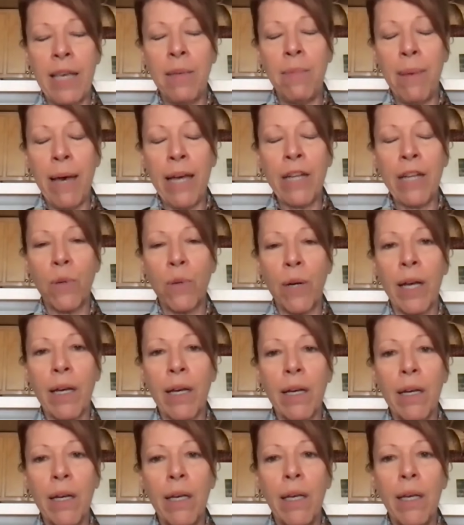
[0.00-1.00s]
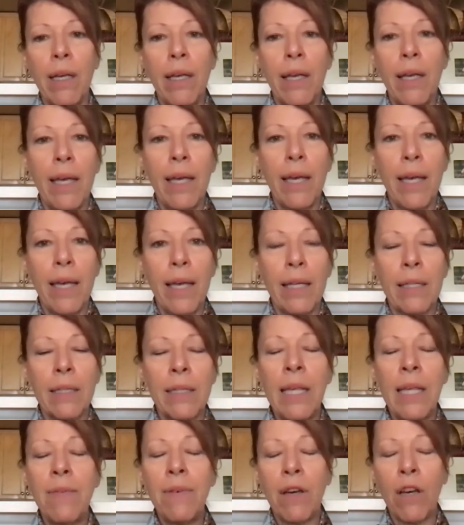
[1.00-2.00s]
this key metric,
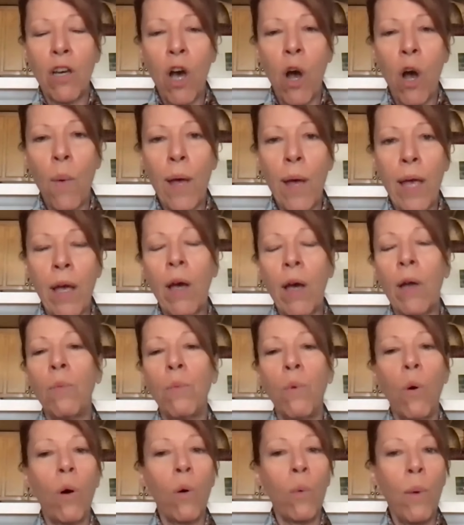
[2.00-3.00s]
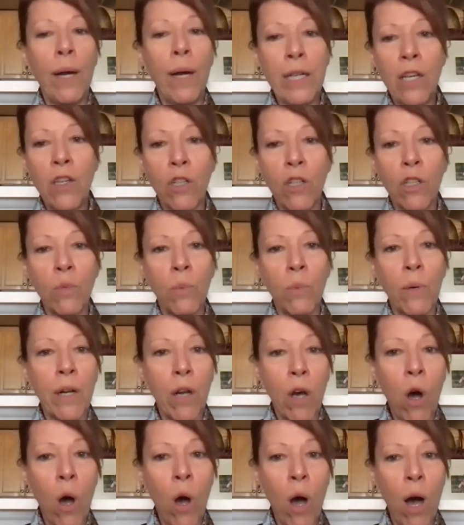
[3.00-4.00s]
leave it going, or when to turn
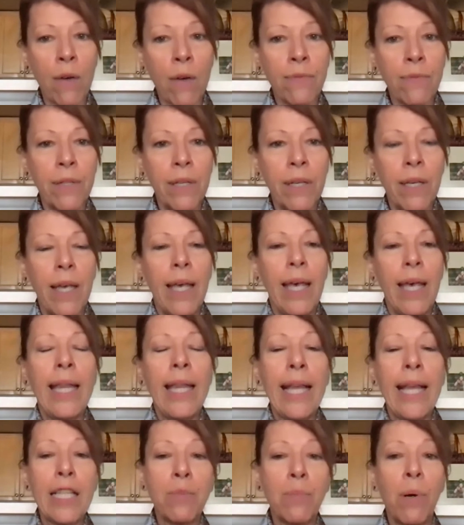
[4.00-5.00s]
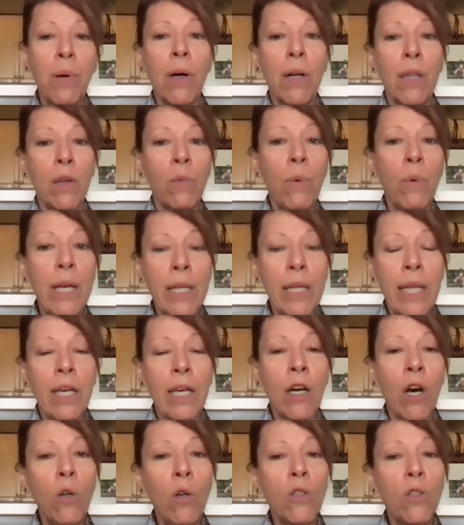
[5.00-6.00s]
one off. And that's part of the weekly
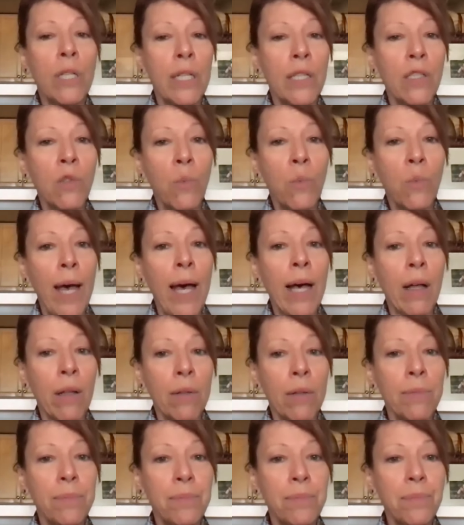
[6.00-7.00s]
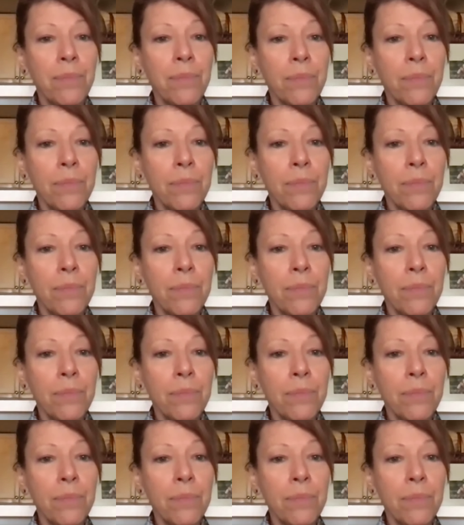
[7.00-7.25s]
coaching as well,